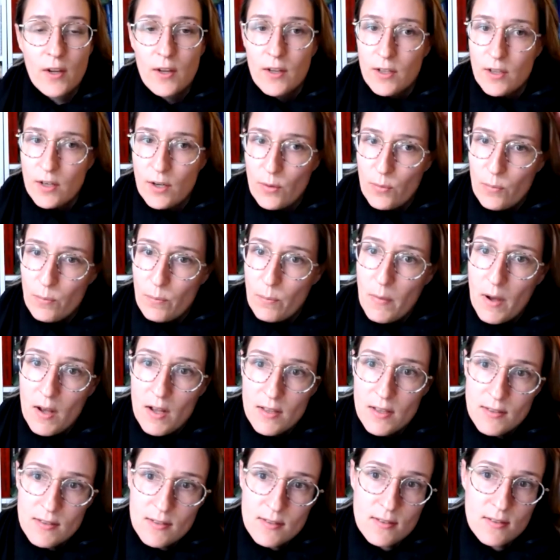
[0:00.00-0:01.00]
you know,
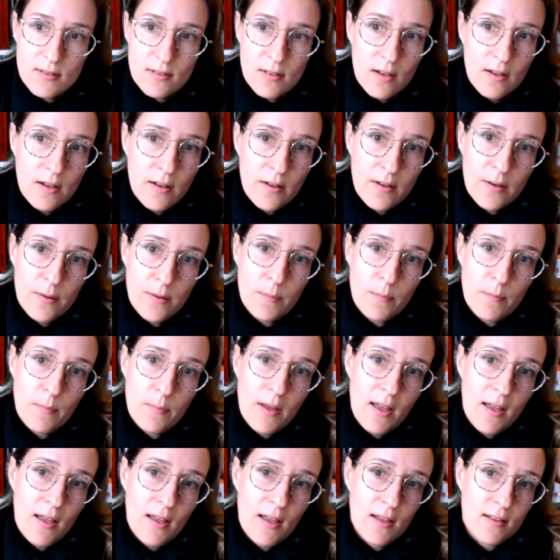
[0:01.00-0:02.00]
months,
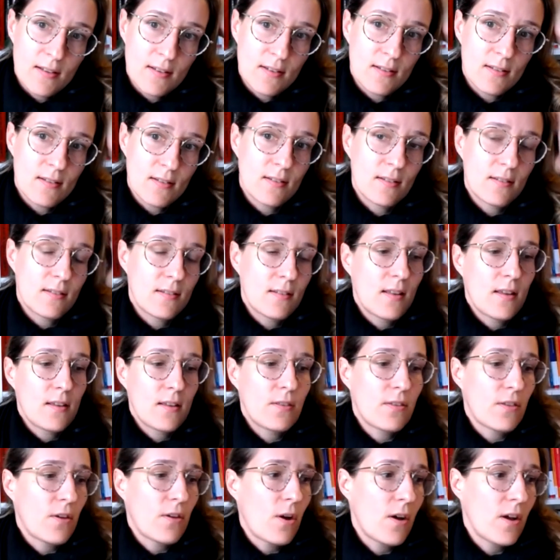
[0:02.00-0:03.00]
and they
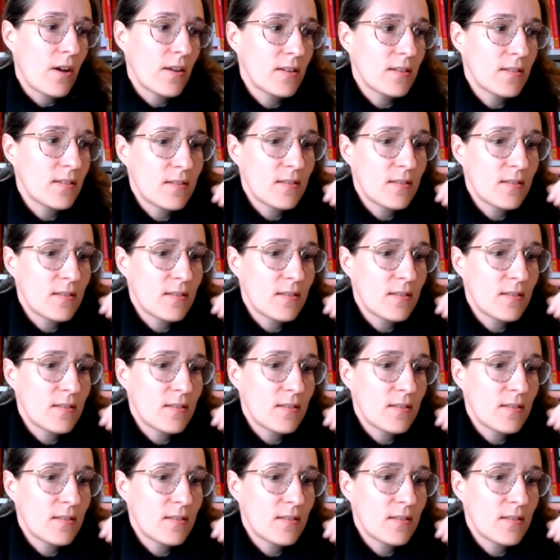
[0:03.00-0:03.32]
thought,